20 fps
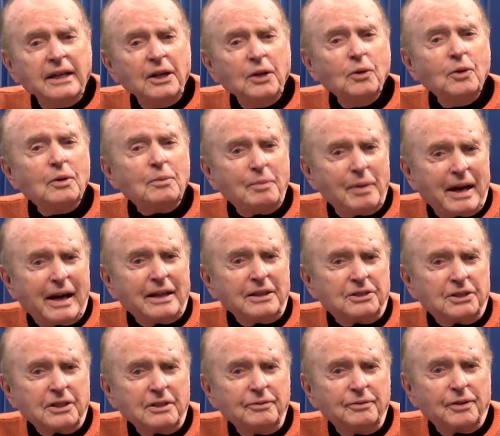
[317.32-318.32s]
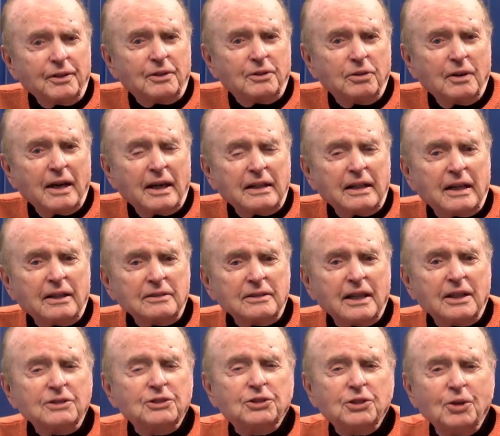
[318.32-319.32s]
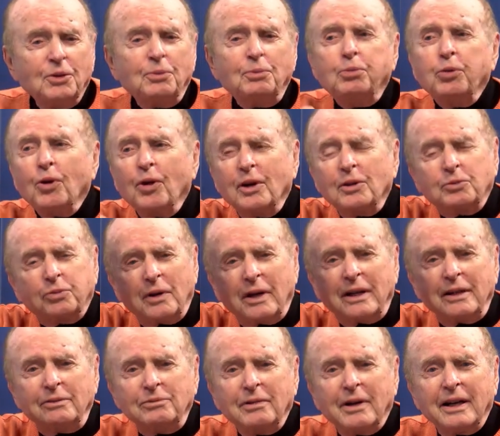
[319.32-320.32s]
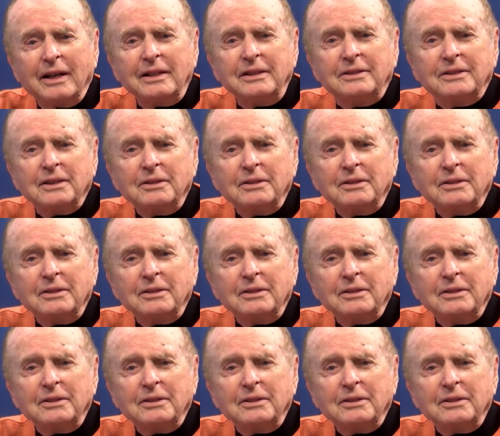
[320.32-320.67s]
Can you imagine for crying out loud? So Broadway, right?